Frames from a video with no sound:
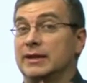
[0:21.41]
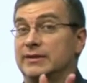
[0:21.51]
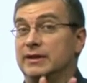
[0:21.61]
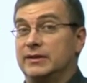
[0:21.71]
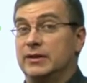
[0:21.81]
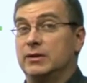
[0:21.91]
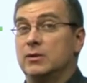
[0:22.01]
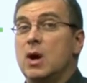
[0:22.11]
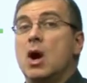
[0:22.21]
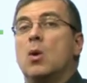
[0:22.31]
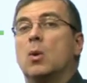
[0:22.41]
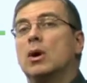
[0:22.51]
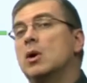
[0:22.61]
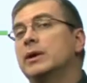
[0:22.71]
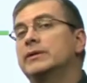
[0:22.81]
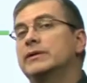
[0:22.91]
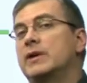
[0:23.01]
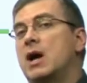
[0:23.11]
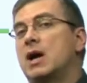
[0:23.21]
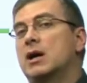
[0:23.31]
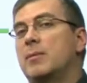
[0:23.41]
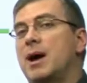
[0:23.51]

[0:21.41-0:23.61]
In this lesson 2,